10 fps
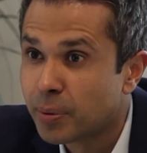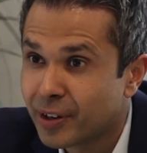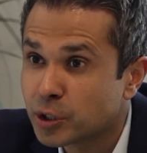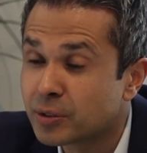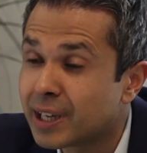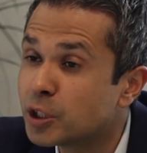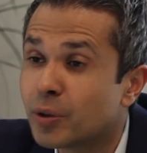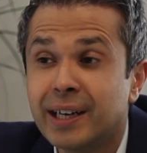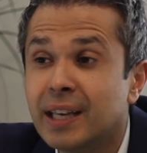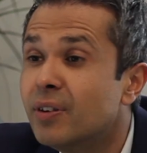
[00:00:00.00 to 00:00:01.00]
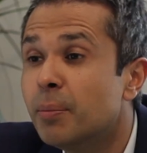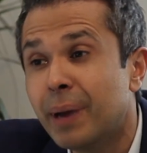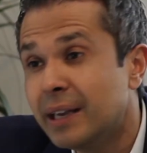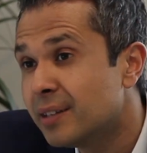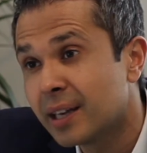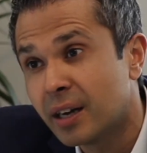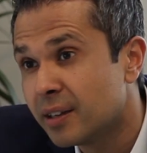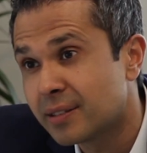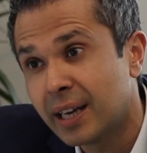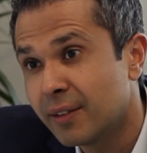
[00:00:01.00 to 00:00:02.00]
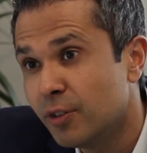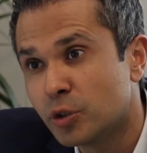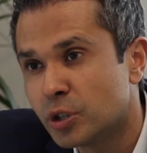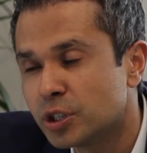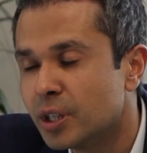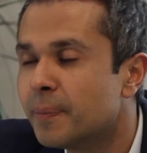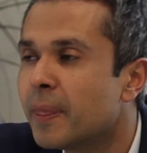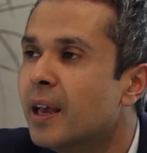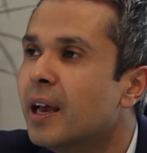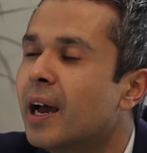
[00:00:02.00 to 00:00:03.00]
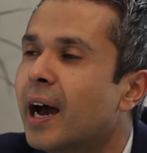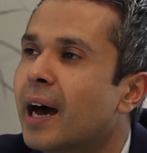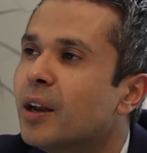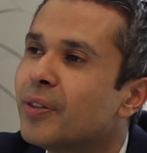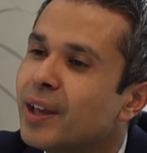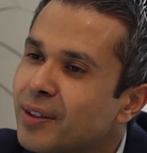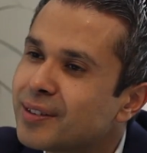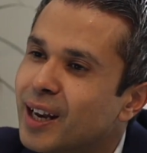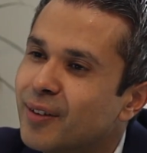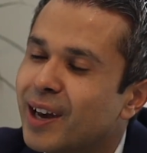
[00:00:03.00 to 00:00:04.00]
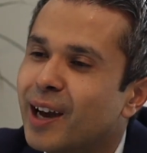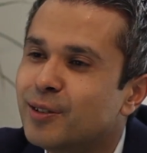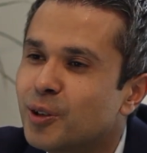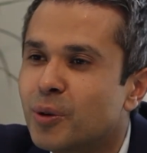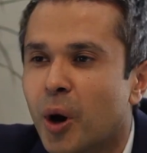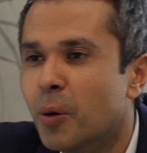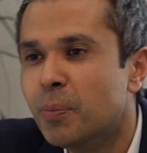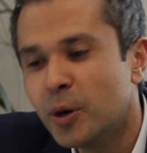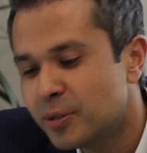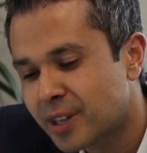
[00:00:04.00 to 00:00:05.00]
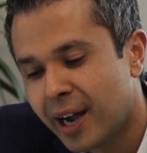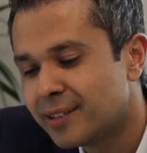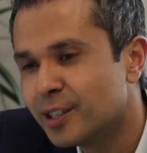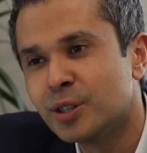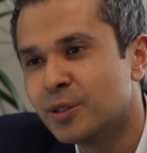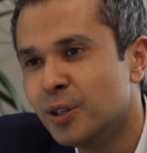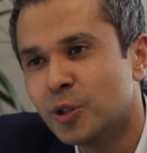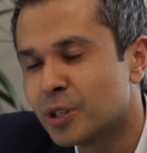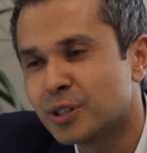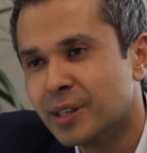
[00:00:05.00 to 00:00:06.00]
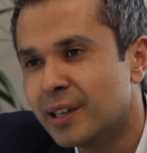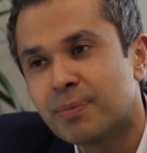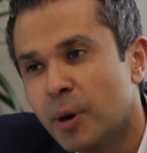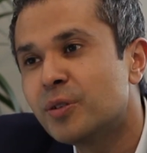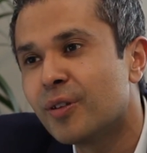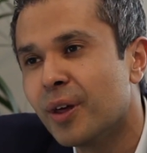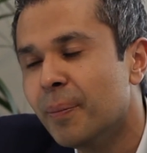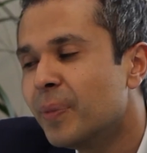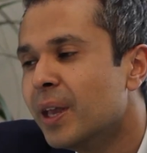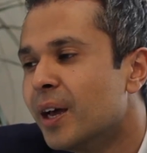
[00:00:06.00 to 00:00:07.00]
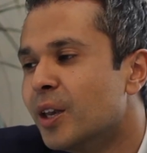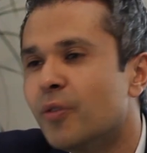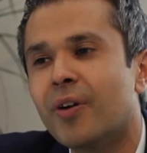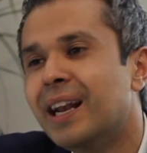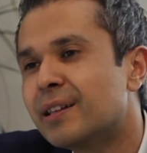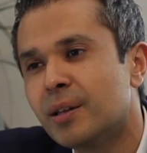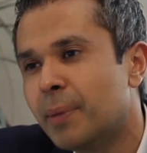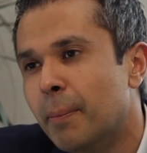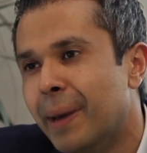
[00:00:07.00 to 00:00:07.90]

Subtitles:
professionals get trained even in basic understanding of nutrition. And on the other side of it, as you know, most dietitians and nutritionists, most of them know very little about